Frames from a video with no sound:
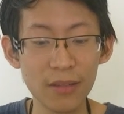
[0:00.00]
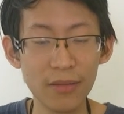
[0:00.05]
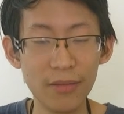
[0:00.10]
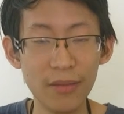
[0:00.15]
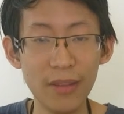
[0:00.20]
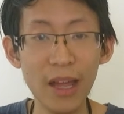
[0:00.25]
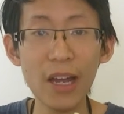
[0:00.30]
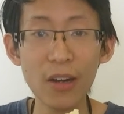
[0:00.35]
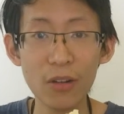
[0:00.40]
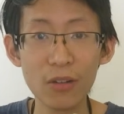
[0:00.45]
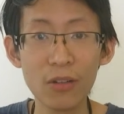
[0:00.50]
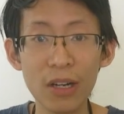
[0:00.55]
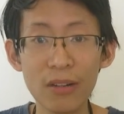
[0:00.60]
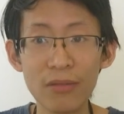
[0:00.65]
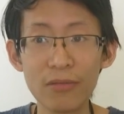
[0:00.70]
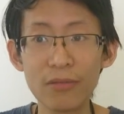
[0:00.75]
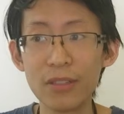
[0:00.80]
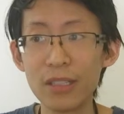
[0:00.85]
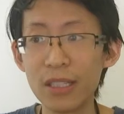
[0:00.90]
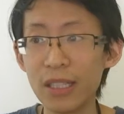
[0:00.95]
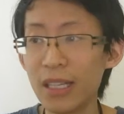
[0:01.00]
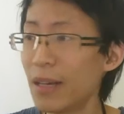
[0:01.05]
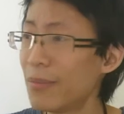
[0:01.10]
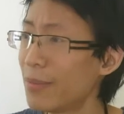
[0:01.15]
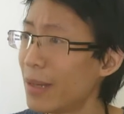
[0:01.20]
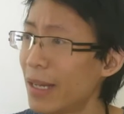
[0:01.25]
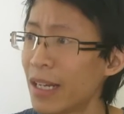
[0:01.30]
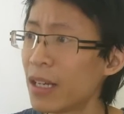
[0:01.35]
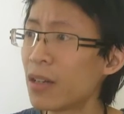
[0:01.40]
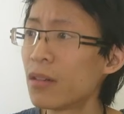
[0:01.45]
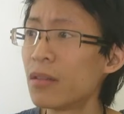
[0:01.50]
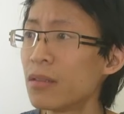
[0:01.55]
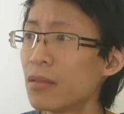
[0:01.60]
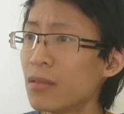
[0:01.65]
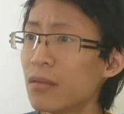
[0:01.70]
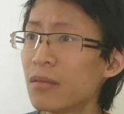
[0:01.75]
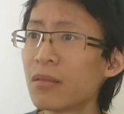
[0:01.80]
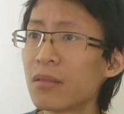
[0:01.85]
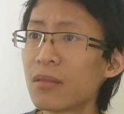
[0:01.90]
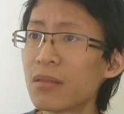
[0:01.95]
That, or I really am getting
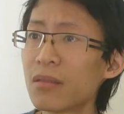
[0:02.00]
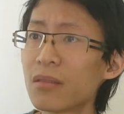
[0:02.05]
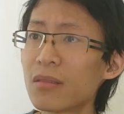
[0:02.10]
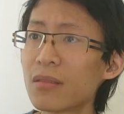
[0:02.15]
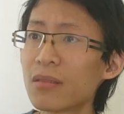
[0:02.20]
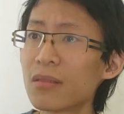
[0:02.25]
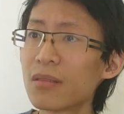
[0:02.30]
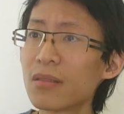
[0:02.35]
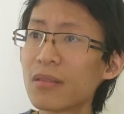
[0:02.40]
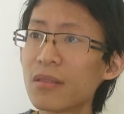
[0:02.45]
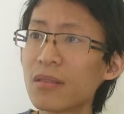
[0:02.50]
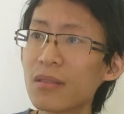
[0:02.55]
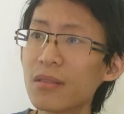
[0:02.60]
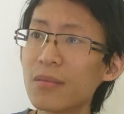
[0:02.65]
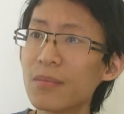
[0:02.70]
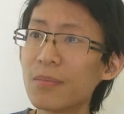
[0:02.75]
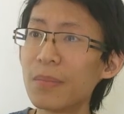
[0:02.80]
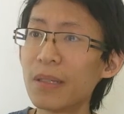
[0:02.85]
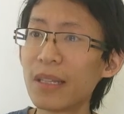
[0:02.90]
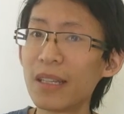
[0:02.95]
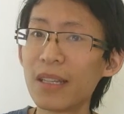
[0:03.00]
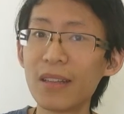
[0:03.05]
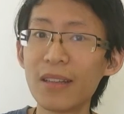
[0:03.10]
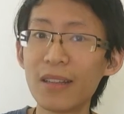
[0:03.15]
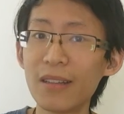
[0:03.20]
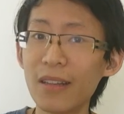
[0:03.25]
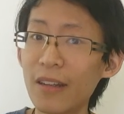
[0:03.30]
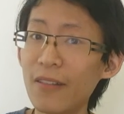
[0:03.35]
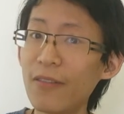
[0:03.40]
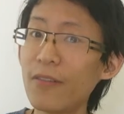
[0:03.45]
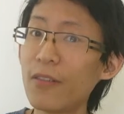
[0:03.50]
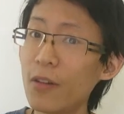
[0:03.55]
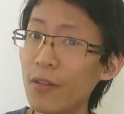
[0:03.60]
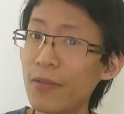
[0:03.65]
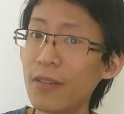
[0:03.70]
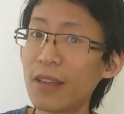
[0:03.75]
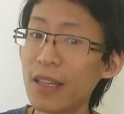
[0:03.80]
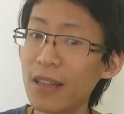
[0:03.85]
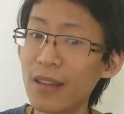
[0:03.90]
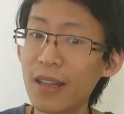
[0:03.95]
cold. But then if you're
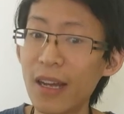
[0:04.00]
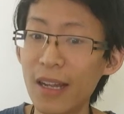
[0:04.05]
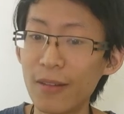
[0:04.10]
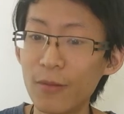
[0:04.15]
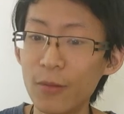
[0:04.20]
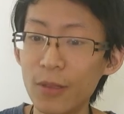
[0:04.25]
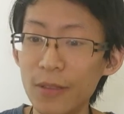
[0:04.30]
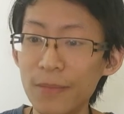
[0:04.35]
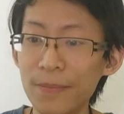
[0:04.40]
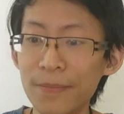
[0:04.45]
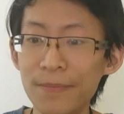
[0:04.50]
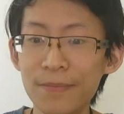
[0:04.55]
thinking that, well,